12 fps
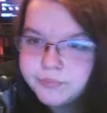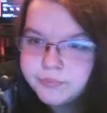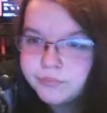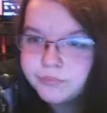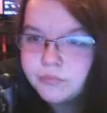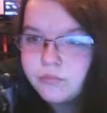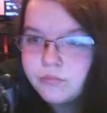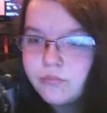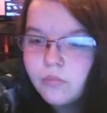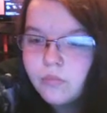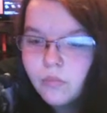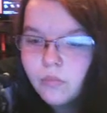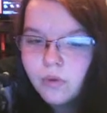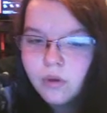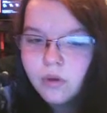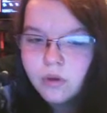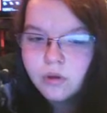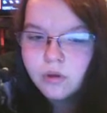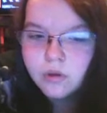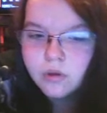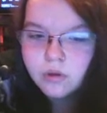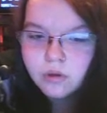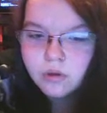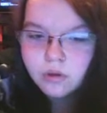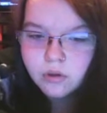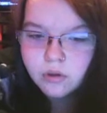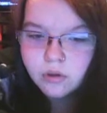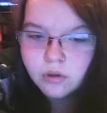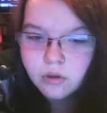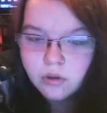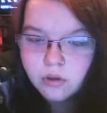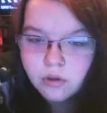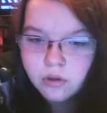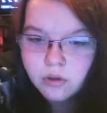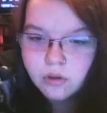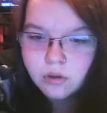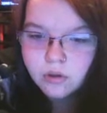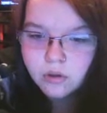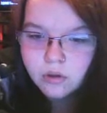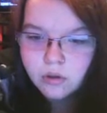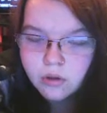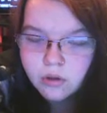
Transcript: (silence)